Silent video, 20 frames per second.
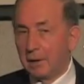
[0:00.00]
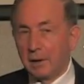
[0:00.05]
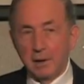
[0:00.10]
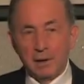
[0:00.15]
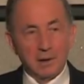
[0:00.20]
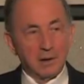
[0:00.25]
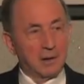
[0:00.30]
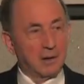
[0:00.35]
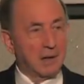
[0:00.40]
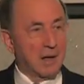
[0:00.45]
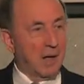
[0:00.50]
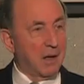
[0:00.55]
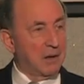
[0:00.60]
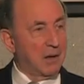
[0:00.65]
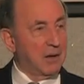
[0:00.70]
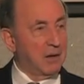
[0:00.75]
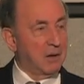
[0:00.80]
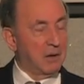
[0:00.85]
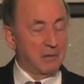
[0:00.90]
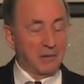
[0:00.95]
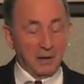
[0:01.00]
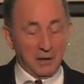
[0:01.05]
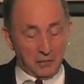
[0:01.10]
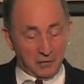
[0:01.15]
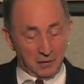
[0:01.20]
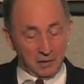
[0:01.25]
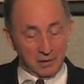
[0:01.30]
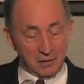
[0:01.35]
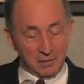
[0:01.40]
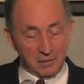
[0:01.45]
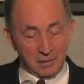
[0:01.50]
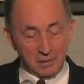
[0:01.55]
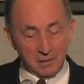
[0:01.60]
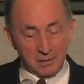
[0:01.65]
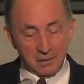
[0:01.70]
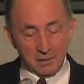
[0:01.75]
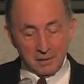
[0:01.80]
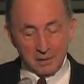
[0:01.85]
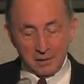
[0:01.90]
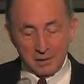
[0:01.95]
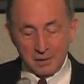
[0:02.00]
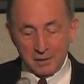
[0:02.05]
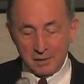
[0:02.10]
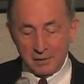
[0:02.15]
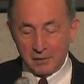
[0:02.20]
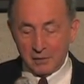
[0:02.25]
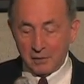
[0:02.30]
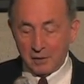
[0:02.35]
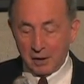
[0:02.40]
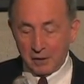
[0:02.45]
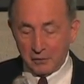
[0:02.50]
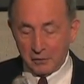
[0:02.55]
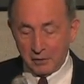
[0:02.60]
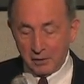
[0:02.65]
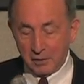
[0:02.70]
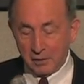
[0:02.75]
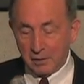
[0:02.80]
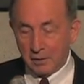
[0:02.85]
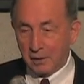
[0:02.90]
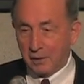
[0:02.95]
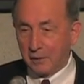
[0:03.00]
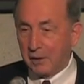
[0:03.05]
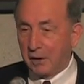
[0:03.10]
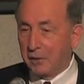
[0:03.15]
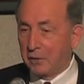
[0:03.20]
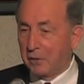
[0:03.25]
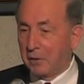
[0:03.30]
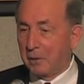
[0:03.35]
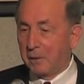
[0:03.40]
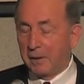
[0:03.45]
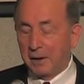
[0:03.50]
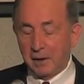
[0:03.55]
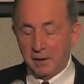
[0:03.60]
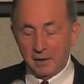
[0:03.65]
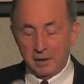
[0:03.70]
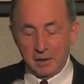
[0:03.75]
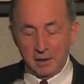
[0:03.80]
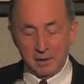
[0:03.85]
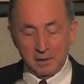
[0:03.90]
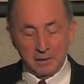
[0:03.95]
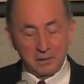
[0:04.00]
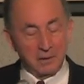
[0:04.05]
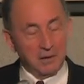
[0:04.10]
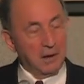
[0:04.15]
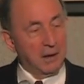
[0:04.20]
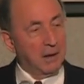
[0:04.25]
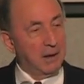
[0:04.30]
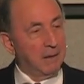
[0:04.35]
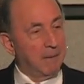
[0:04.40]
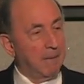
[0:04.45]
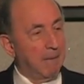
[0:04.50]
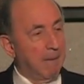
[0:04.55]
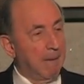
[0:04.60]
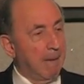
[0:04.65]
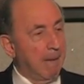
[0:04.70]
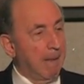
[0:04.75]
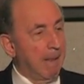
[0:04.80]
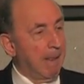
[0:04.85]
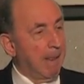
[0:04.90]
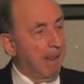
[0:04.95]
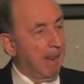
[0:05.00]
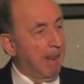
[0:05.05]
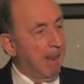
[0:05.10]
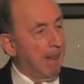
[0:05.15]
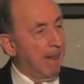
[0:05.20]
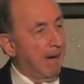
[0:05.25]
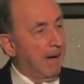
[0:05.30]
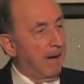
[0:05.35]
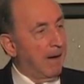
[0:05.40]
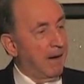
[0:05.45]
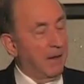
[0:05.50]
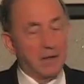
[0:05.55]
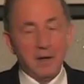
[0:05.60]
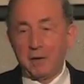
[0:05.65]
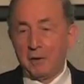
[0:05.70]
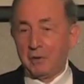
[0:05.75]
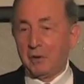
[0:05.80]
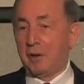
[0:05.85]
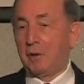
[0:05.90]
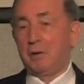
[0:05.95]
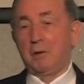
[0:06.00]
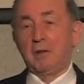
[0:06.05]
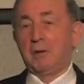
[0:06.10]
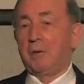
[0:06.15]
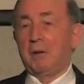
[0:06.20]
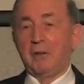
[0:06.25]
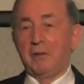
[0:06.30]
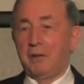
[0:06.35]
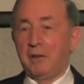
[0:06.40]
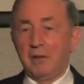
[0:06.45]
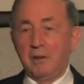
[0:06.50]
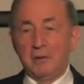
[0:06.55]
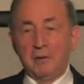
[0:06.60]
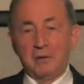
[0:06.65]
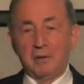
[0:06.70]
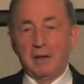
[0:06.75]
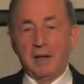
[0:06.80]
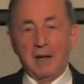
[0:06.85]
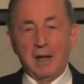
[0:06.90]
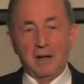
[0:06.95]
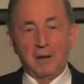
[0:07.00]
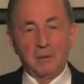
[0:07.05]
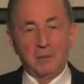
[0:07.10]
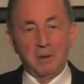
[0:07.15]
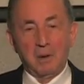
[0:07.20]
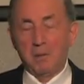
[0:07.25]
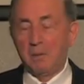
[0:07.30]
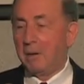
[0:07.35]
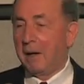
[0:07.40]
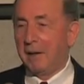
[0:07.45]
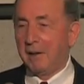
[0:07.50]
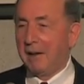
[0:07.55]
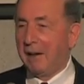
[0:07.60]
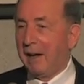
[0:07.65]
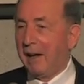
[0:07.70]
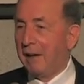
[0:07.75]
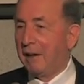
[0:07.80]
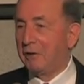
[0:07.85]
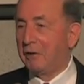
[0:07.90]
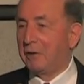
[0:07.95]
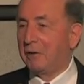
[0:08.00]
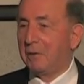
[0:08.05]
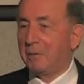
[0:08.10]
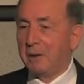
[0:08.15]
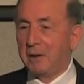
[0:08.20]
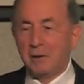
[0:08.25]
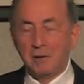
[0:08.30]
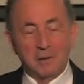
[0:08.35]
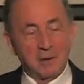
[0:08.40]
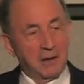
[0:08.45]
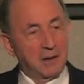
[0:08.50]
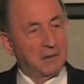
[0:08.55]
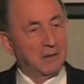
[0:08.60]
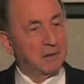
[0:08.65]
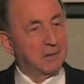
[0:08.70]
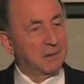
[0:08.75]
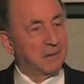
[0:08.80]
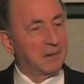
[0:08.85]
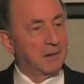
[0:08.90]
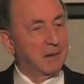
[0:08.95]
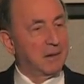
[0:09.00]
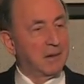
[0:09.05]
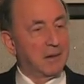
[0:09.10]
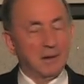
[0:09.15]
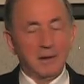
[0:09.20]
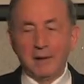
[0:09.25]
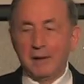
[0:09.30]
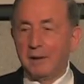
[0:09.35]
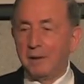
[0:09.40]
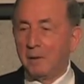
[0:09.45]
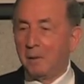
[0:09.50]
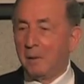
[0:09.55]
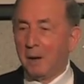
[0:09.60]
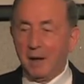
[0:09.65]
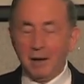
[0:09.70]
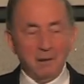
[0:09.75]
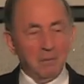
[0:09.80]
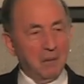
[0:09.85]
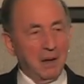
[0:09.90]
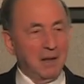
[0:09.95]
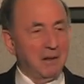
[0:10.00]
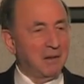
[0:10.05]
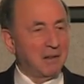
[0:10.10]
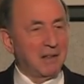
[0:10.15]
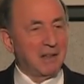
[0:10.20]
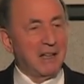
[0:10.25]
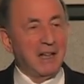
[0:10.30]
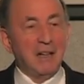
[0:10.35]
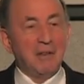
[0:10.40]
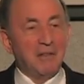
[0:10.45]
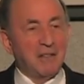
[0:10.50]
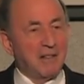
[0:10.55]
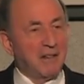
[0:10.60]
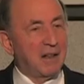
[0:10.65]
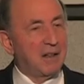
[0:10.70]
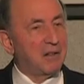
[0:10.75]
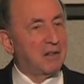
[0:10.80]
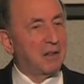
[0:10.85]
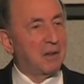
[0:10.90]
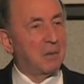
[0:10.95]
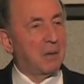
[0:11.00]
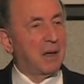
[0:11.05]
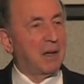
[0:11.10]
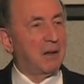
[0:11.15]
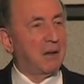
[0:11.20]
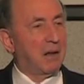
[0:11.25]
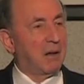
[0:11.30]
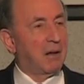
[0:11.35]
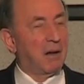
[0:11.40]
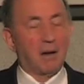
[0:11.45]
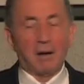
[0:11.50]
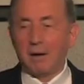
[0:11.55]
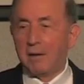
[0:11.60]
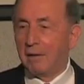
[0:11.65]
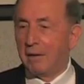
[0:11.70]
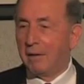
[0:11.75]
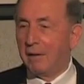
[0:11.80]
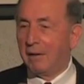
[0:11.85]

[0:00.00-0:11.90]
now that you've listened to a discussion of SOA and DoD, there is a good question you should ask, well, why the hell should we do it? You know, why not leave things the way they are?